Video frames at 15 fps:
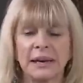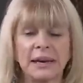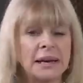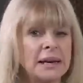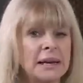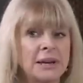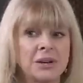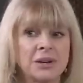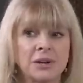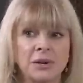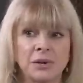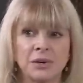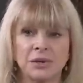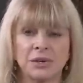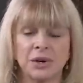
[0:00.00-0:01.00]
England
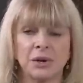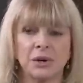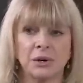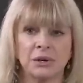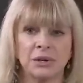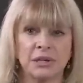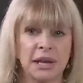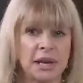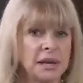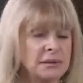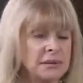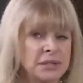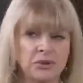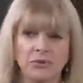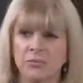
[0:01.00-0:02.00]
who's got
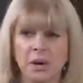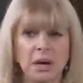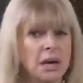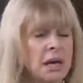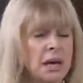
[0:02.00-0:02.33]
Down syndrome,